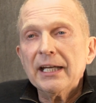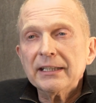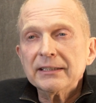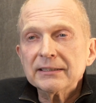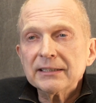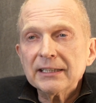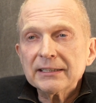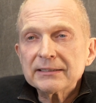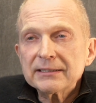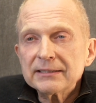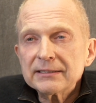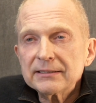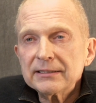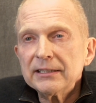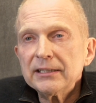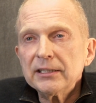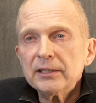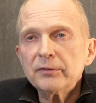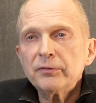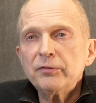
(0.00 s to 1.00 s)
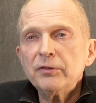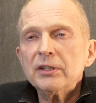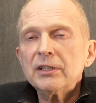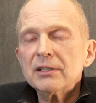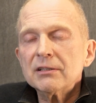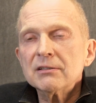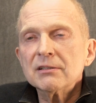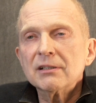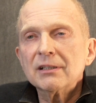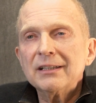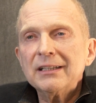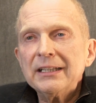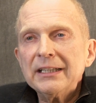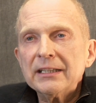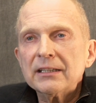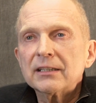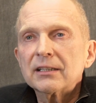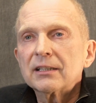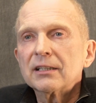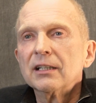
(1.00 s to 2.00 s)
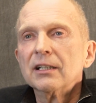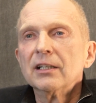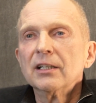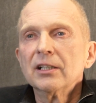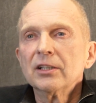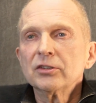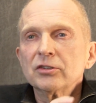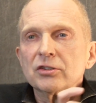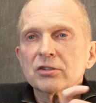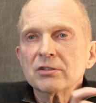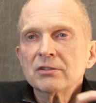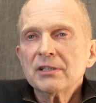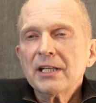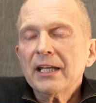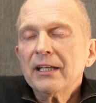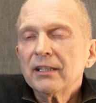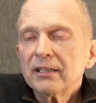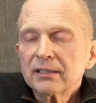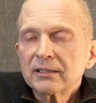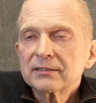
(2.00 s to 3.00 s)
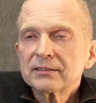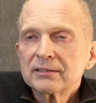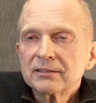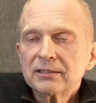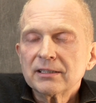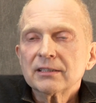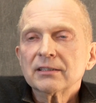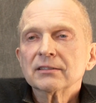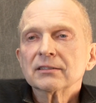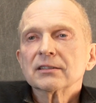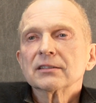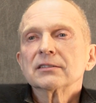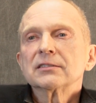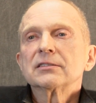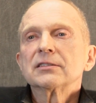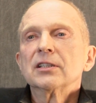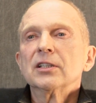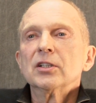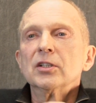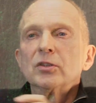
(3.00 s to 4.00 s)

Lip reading: and let's see if we can link genetic signals